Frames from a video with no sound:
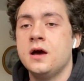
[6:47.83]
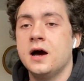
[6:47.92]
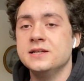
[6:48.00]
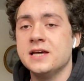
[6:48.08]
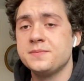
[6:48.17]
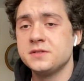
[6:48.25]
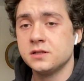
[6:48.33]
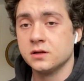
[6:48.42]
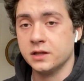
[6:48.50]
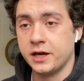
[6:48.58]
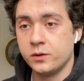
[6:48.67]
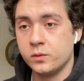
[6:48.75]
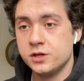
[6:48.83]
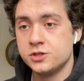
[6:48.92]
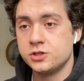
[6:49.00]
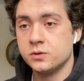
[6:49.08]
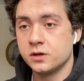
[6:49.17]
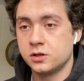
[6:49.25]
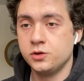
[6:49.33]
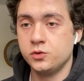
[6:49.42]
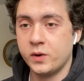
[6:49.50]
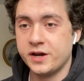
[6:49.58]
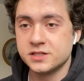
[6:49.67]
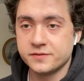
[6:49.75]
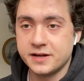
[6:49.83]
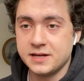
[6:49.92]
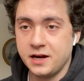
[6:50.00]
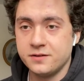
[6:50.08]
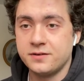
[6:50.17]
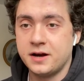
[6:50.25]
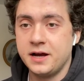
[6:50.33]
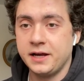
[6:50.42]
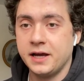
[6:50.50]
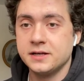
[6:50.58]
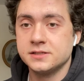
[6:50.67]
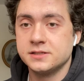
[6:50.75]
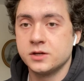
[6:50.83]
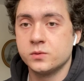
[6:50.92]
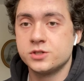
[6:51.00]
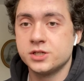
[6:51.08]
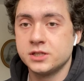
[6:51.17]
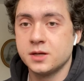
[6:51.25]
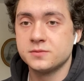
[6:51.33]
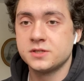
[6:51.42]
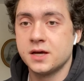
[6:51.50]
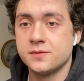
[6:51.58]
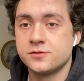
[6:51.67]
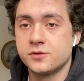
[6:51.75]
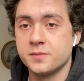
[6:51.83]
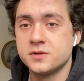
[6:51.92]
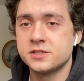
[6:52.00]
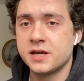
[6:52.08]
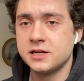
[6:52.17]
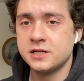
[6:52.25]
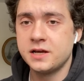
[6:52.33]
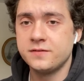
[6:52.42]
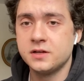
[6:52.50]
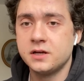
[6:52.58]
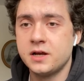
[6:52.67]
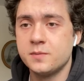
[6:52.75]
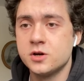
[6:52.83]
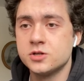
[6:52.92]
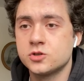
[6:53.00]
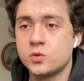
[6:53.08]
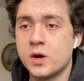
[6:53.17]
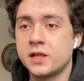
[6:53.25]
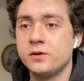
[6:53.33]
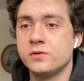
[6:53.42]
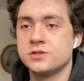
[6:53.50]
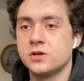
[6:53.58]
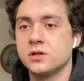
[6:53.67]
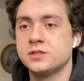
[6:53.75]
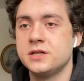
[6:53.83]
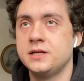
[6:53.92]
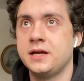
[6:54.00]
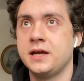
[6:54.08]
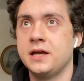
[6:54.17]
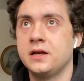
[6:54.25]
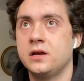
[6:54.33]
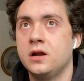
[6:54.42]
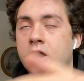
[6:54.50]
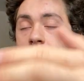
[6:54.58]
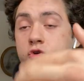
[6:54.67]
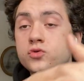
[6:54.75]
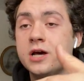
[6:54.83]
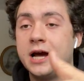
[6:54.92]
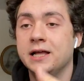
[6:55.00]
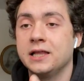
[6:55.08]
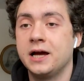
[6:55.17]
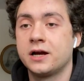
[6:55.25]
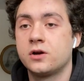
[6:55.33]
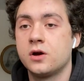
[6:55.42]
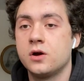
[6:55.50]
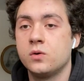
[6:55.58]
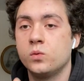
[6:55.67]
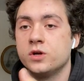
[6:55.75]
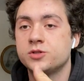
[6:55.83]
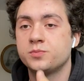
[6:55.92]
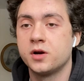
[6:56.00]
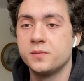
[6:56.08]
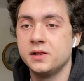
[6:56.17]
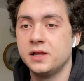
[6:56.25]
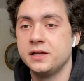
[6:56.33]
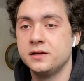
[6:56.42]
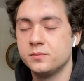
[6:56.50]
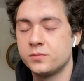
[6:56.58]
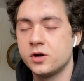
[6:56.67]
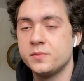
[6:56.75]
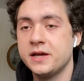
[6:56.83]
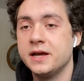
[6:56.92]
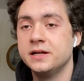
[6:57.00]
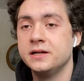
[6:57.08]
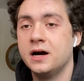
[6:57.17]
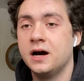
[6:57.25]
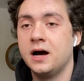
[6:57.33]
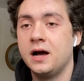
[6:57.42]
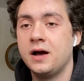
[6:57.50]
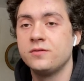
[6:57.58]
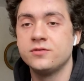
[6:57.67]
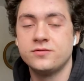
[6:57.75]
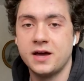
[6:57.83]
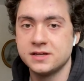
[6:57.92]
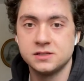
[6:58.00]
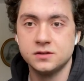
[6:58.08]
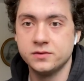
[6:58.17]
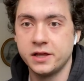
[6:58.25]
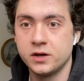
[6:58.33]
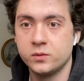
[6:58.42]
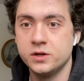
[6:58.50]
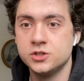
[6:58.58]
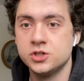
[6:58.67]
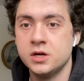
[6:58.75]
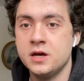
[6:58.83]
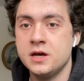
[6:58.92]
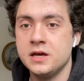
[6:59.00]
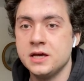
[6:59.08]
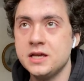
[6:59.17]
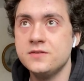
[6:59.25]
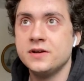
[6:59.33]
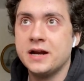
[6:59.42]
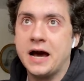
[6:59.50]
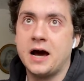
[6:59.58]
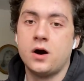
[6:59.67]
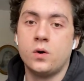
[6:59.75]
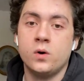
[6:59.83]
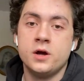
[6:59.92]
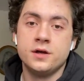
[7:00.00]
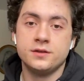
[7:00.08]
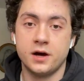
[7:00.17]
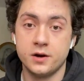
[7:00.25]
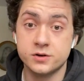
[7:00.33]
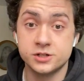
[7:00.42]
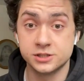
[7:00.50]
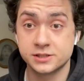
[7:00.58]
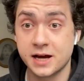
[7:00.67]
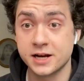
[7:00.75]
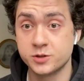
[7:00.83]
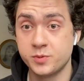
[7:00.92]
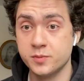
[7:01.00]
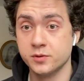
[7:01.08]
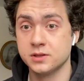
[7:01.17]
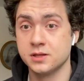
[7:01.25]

Adapting their language to include ways of identifying and distinguishing themselves from their Scandinavian neighbors quickly resulted in a new dialect which permeated every facet of language, even how the Irish and Scottish people